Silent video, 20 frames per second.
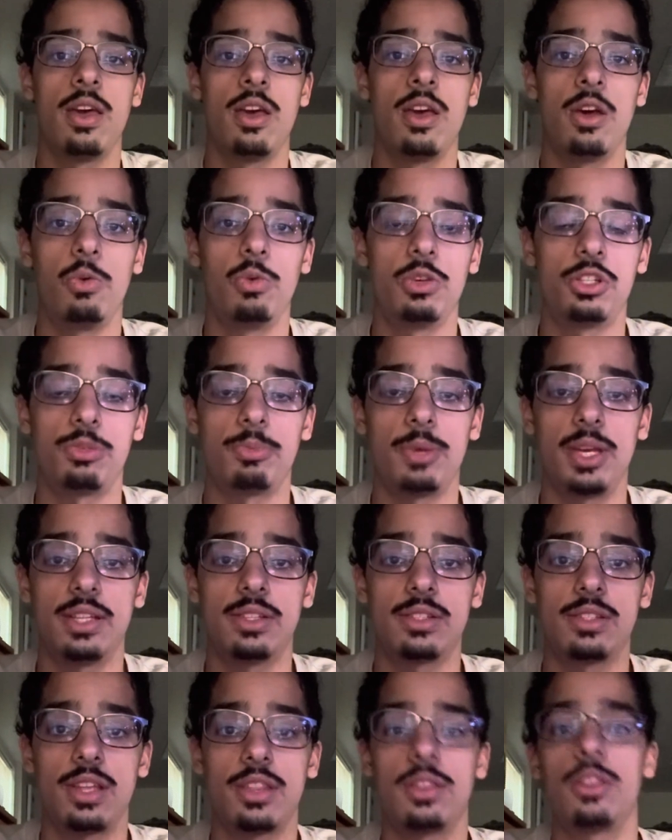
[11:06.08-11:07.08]
which
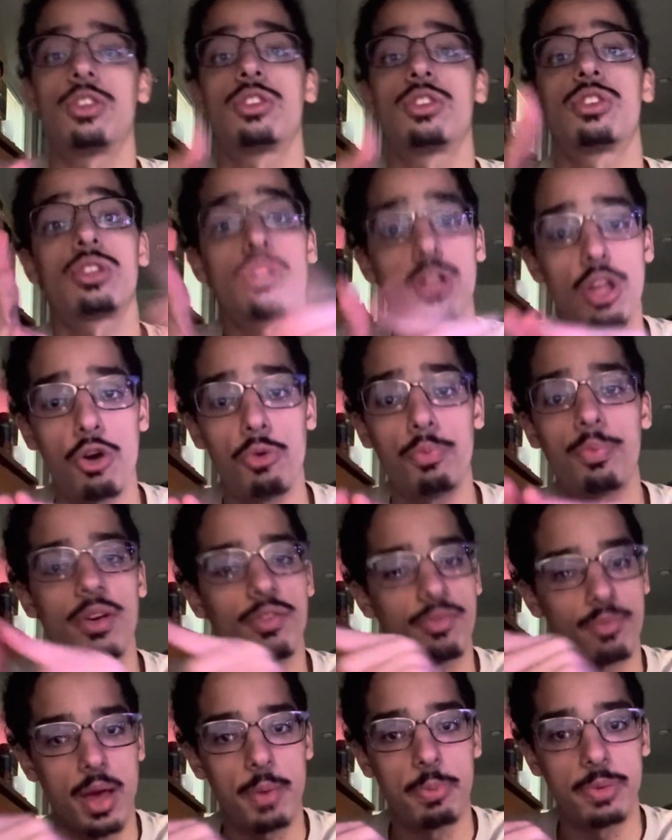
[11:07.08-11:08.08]
means that the slope of
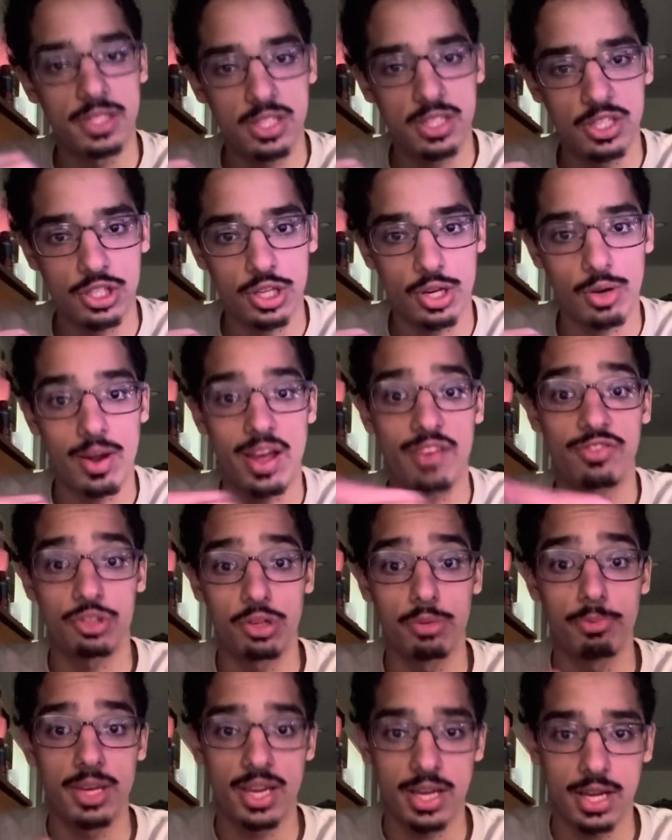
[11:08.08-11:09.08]
my position graph
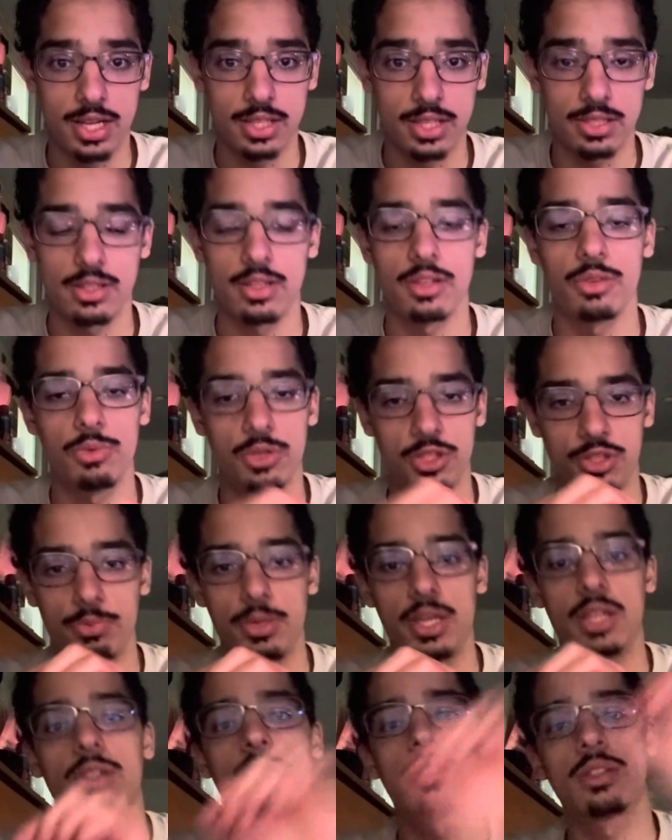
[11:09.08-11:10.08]
should be constant, which
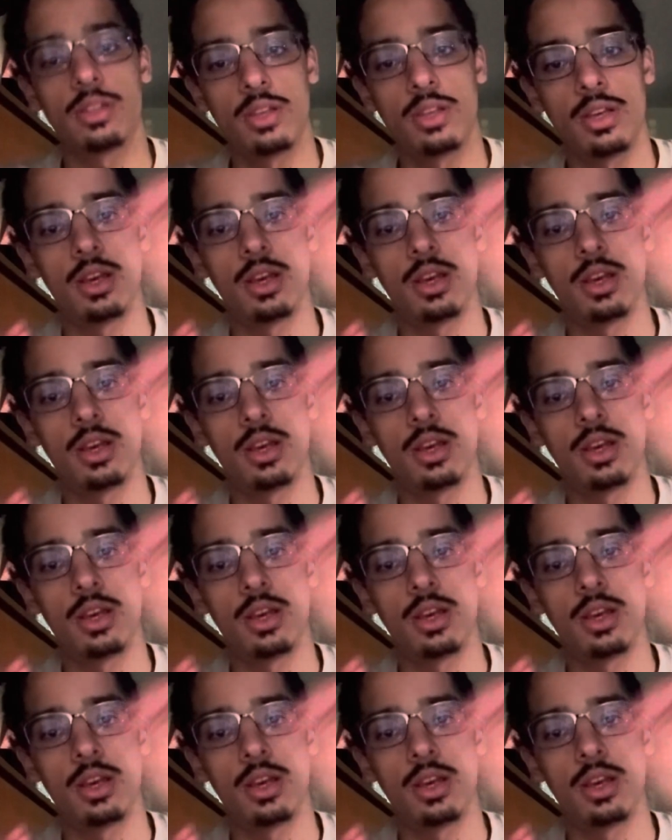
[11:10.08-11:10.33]
means